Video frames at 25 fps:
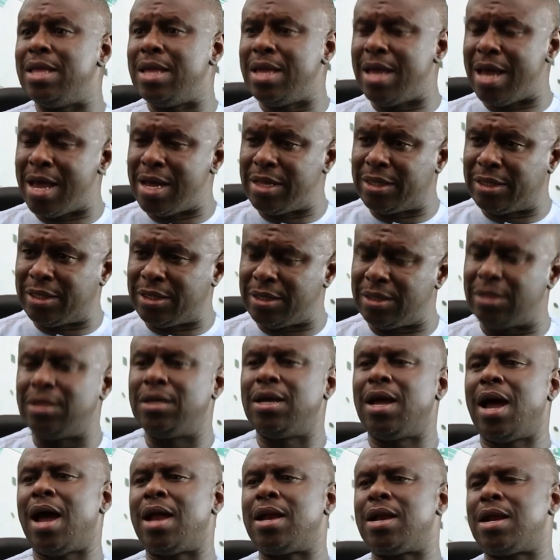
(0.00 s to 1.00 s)
80
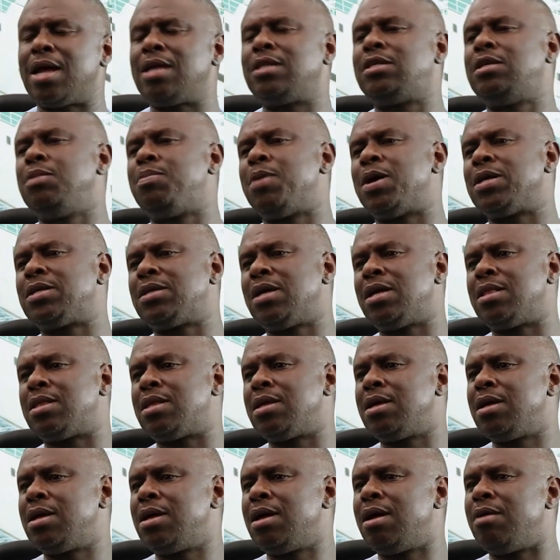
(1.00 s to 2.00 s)
and 90%.
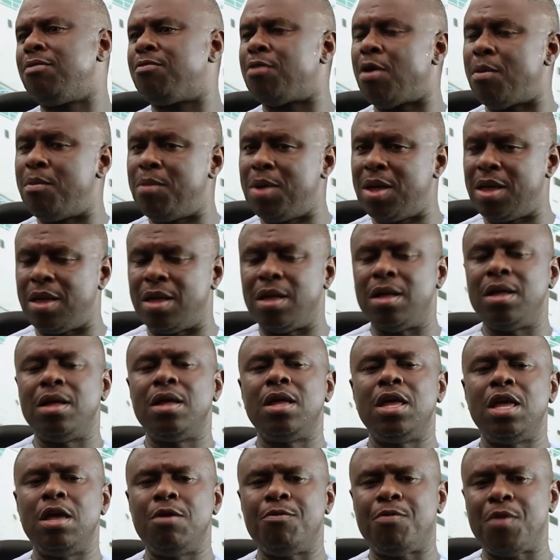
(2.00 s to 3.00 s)
For me,
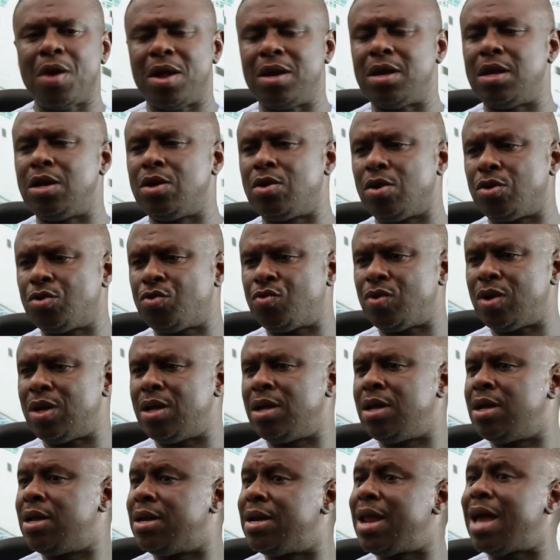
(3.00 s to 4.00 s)
if you're in the industry,
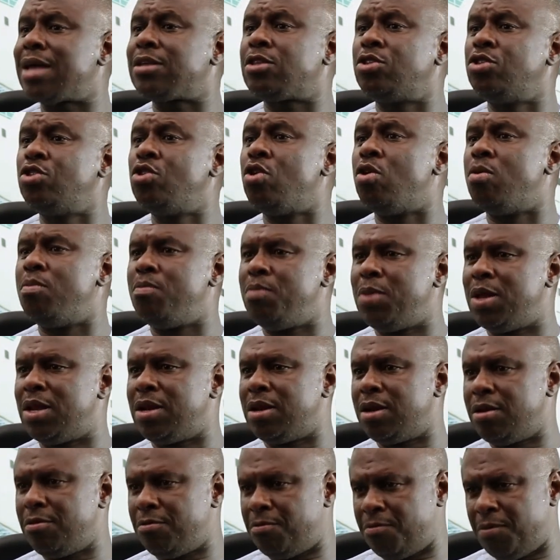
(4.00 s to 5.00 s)
that's no
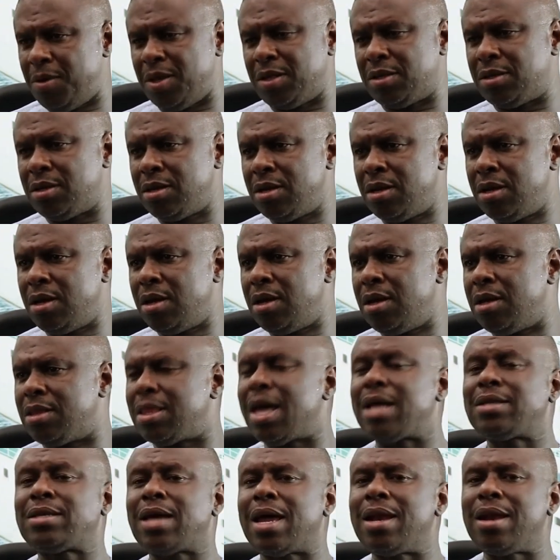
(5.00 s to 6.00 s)
mean feat.
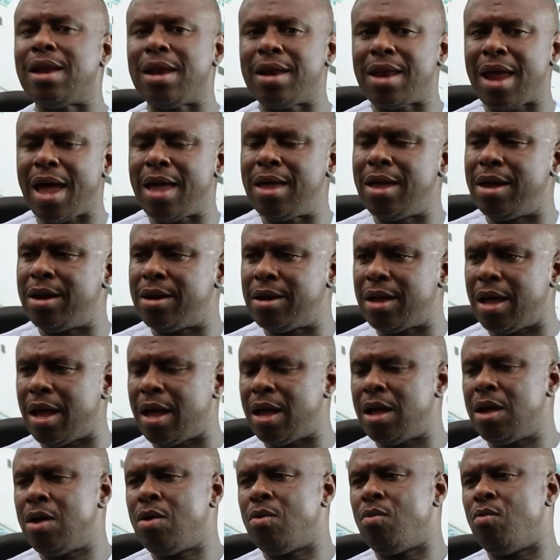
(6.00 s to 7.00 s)
That's another
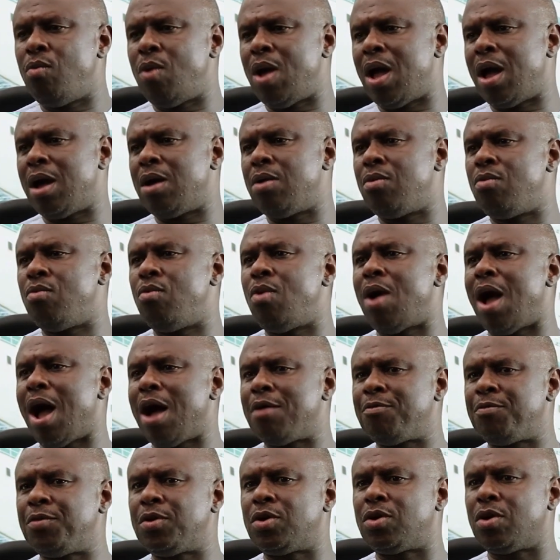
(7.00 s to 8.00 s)
area where we
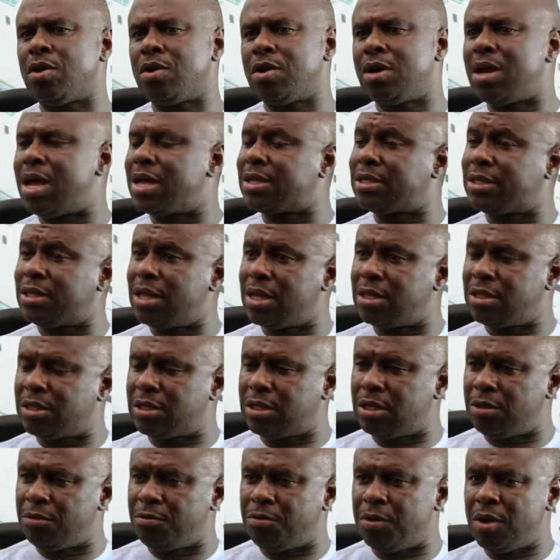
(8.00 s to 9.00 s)
have done
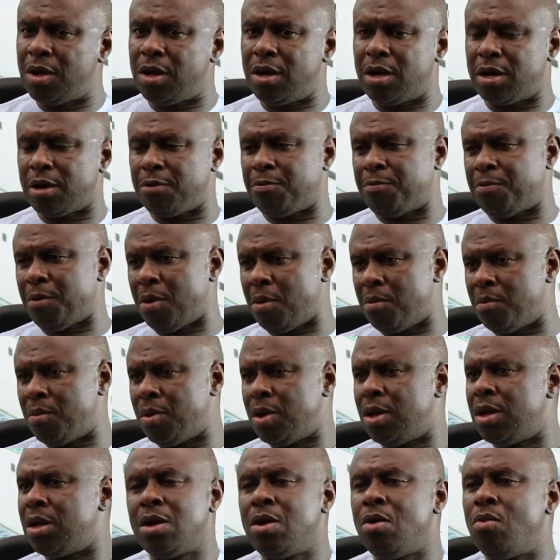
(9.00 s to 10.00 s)
extensive reform.
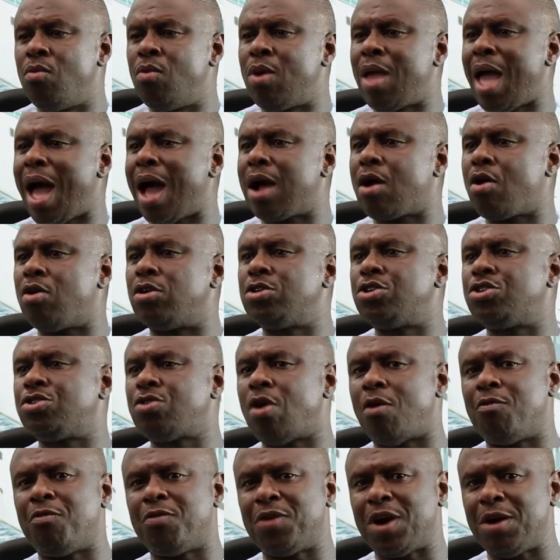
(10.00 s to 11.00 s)
We are a
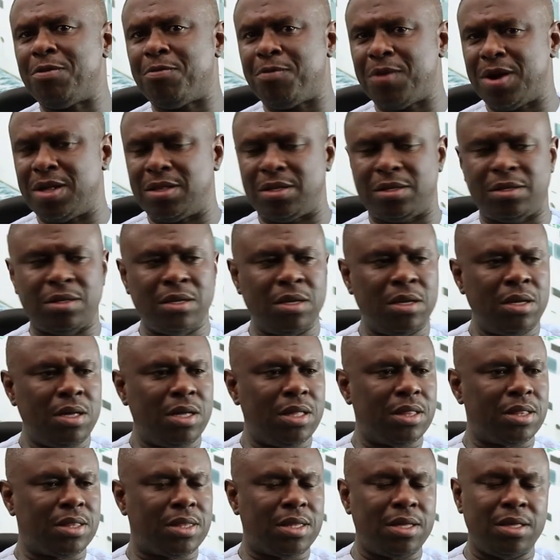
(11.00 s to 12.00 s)
country of reference
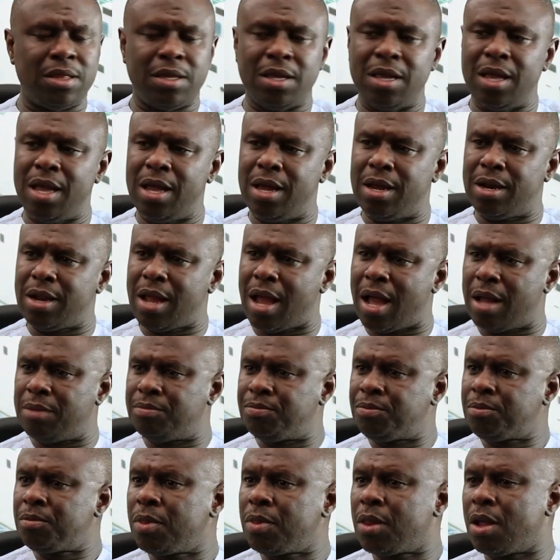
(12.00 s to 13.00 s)
in the area
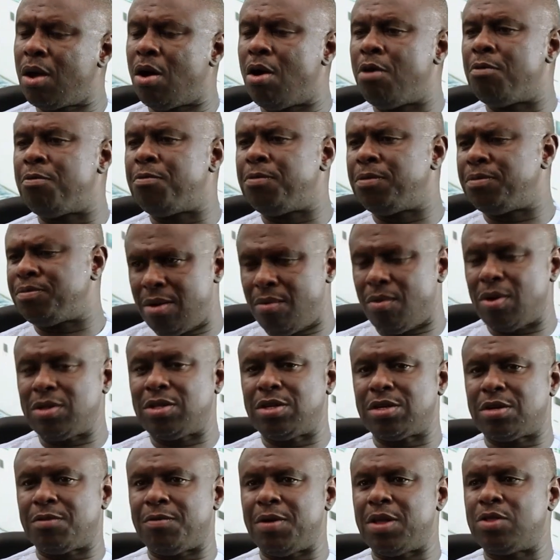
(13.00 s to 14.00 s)
of what
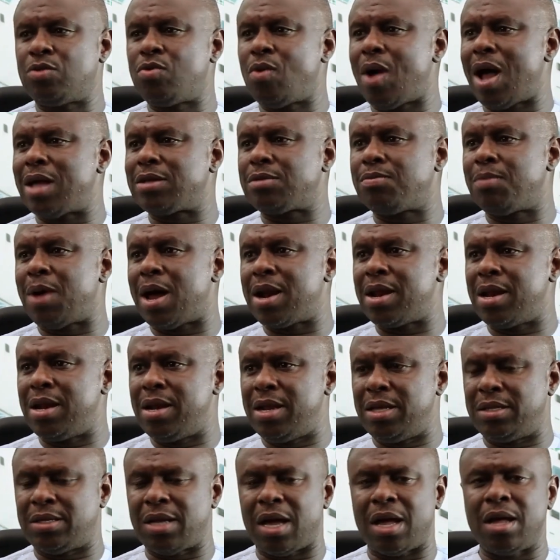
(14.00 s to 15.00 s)
is referred to as marine
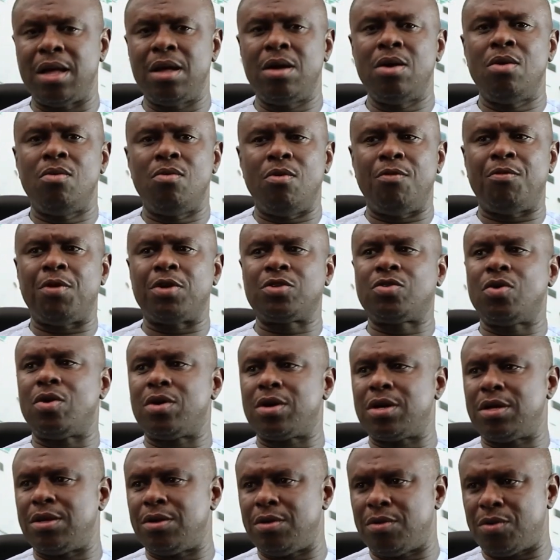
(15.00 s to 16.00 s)
litter. We've also
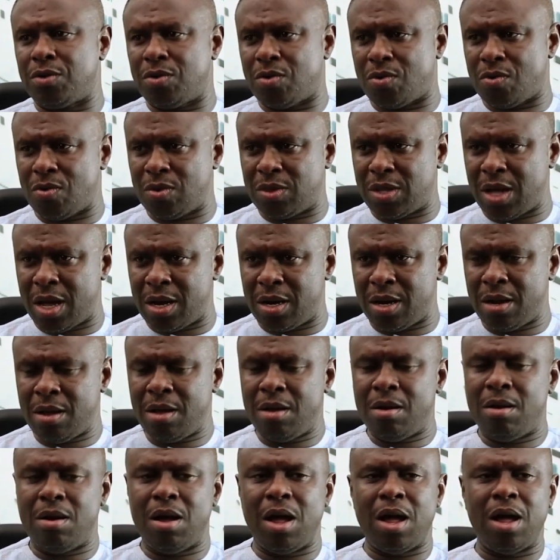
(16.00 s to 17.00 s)
recruited
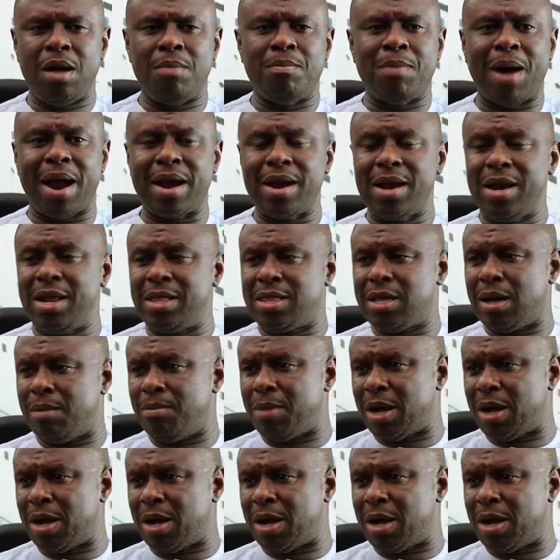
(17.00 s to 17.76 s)
marine litter